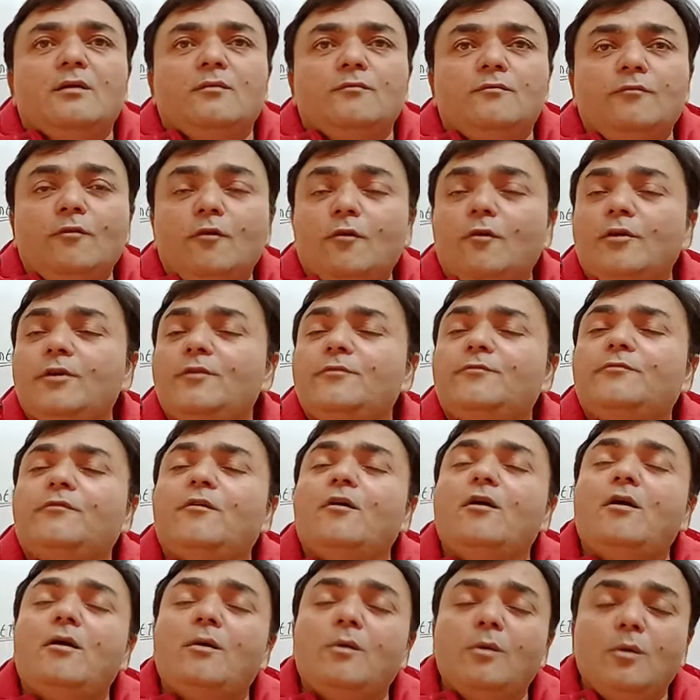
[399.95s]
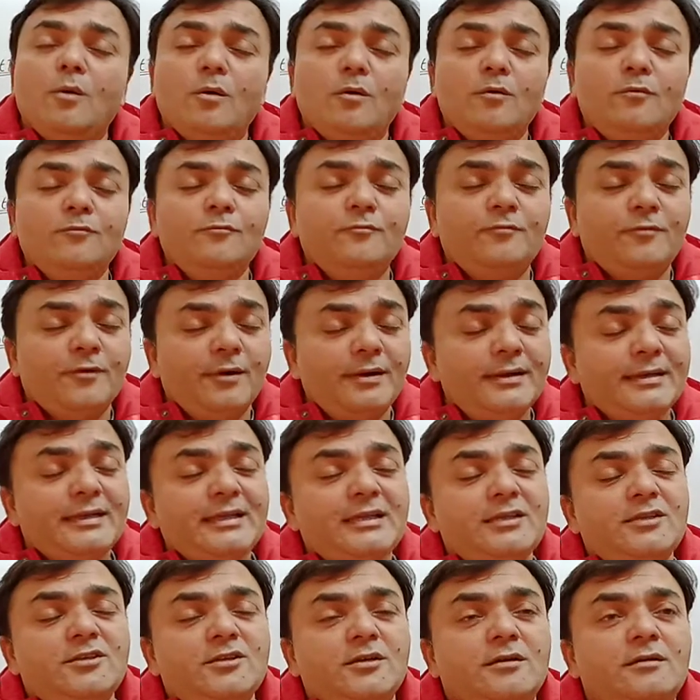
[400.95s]
wood for home
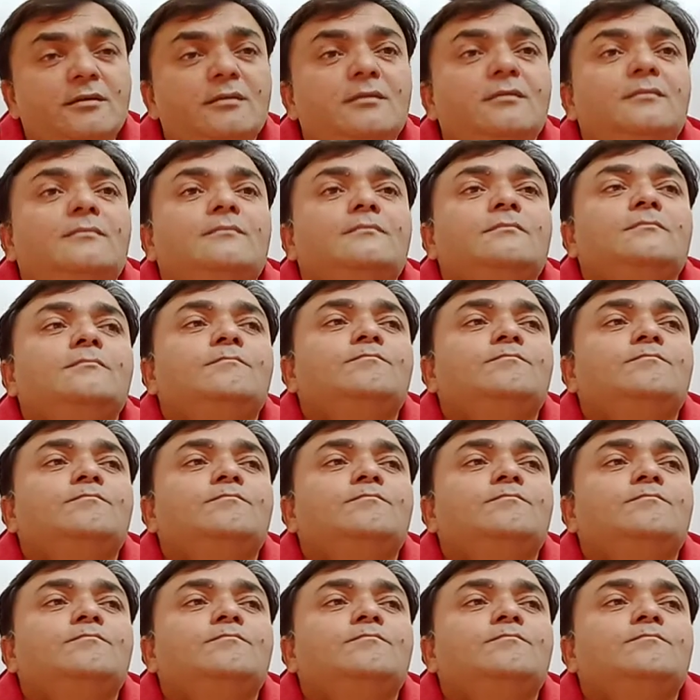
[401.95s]
furniture,